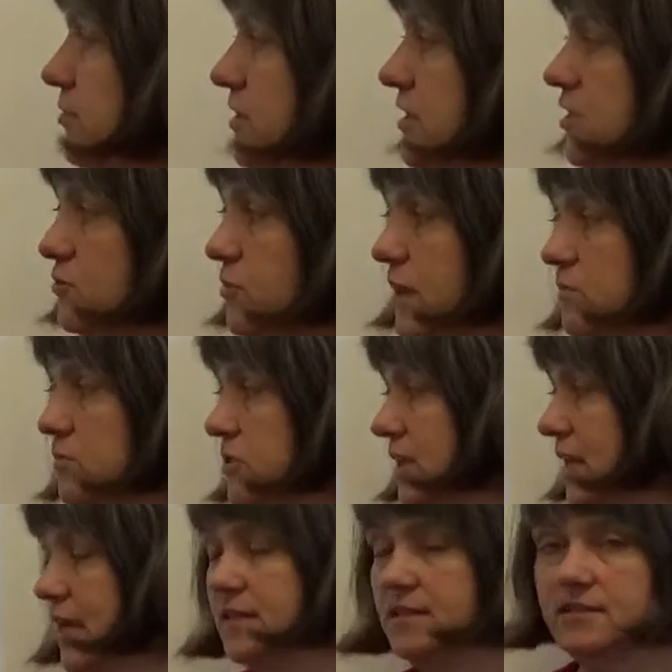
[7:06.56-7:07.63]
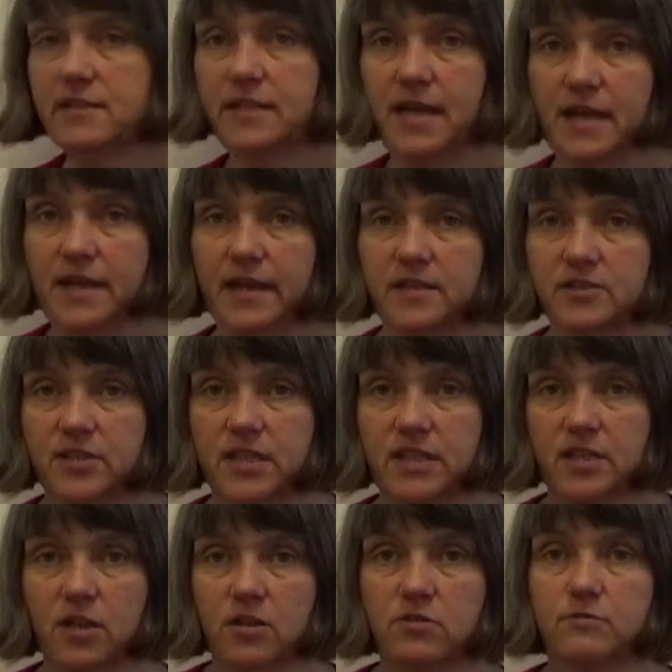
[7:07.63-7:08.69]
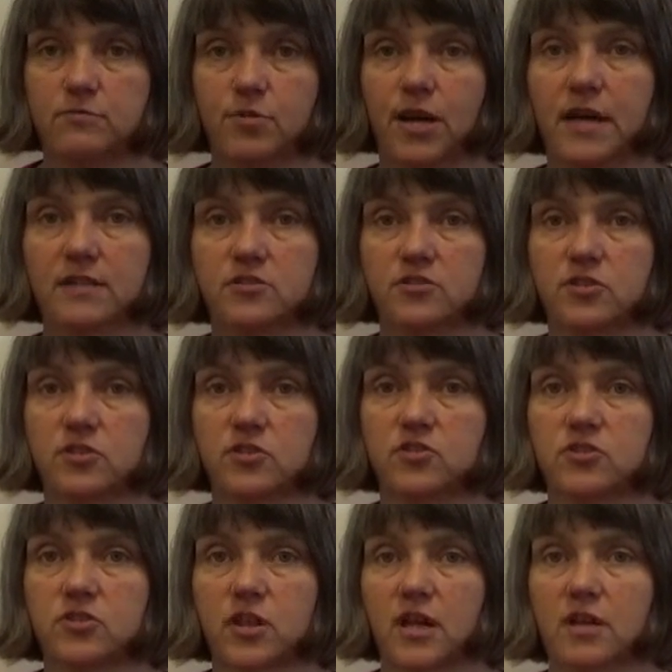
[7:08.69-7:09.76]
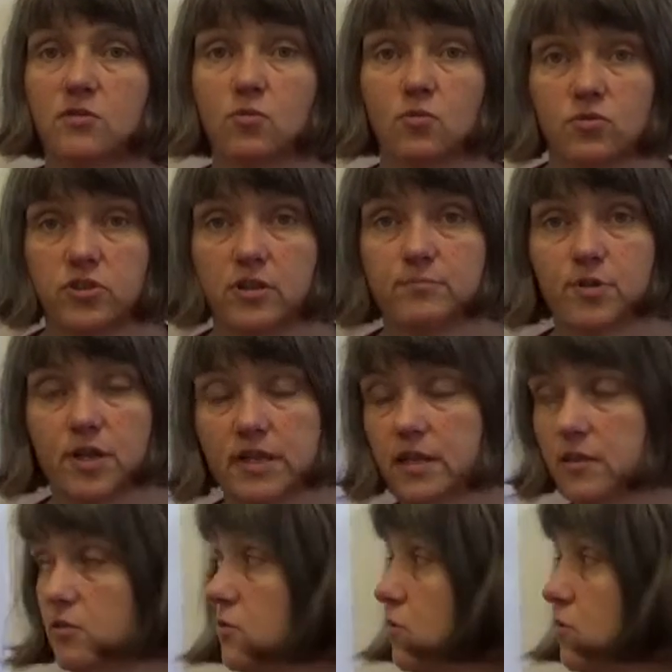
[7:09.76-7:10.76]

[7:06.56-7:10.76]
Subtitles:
in this way was against the ASA Code of Practice and also breaking the